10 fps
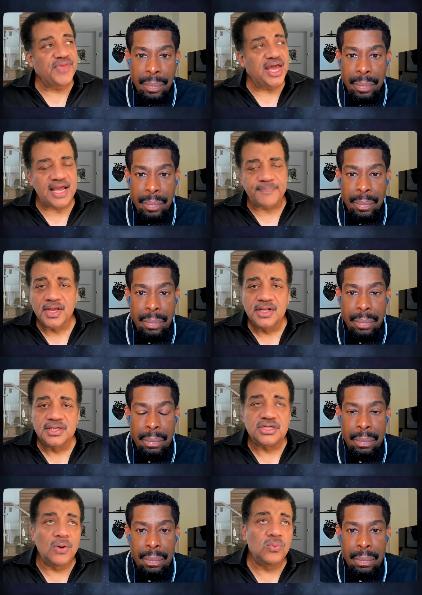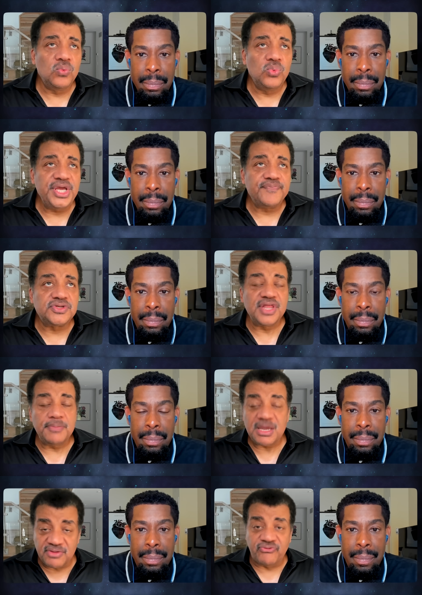Speaker 1: anyhow, so we so they
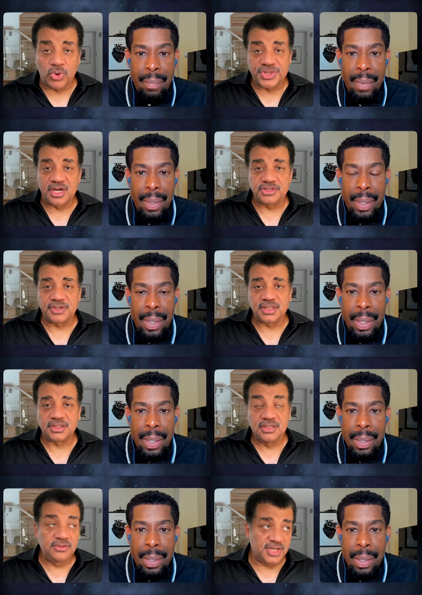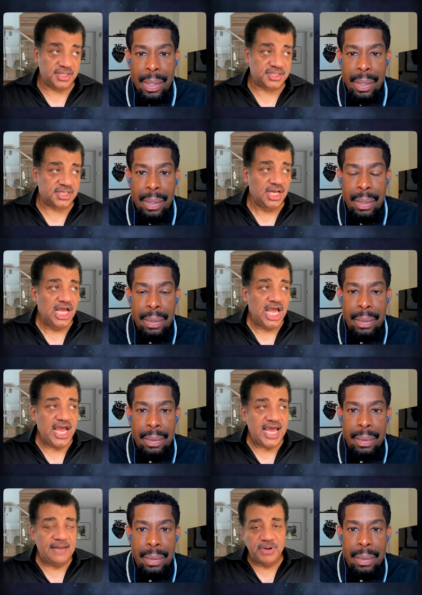became the fourth country to do this.
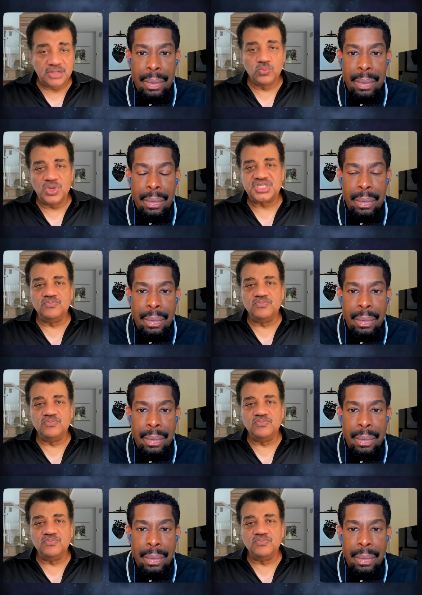And but what's